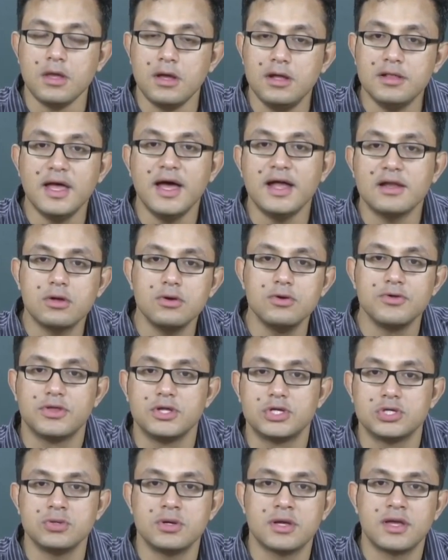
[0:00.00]
And that goes
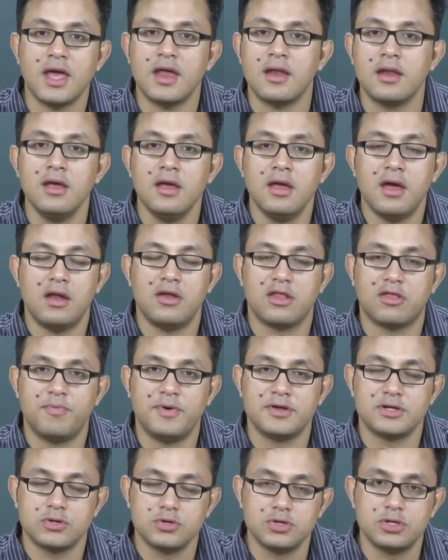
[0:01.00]
to show again, and I
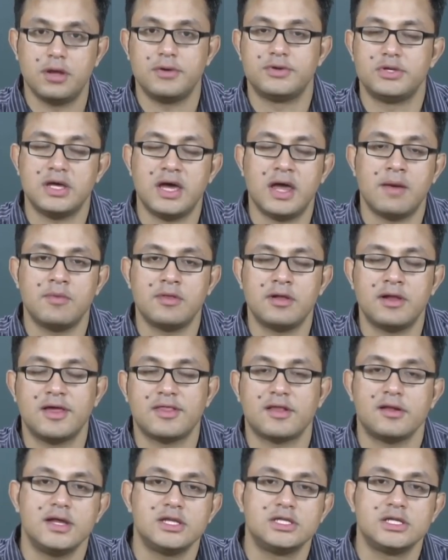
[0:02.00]
spent a good bit of time in the
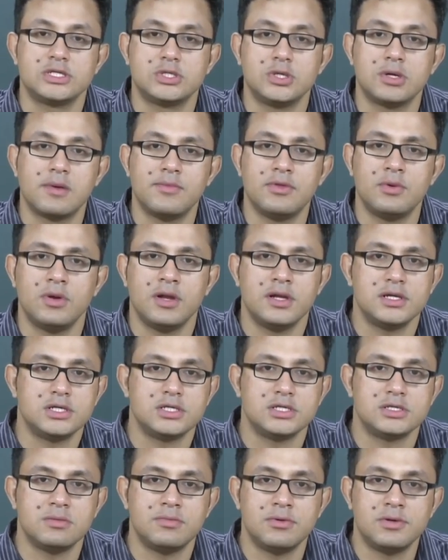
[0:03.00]
last lecture talking the
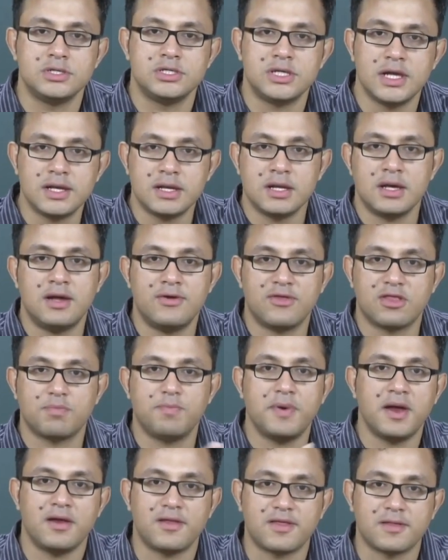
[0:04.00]
relationship between gender and
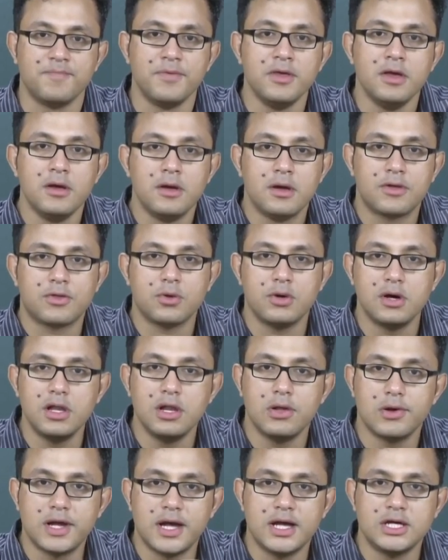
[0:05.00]
space. So her
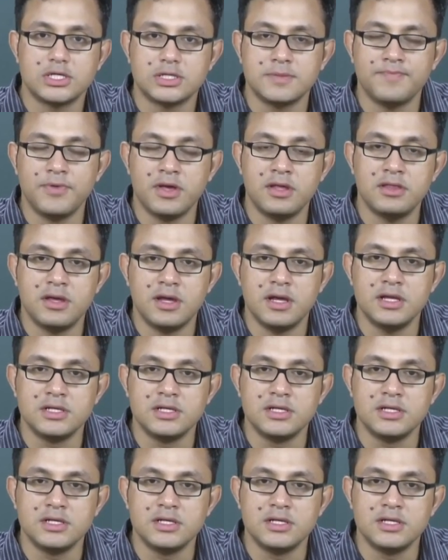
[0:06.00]
location in the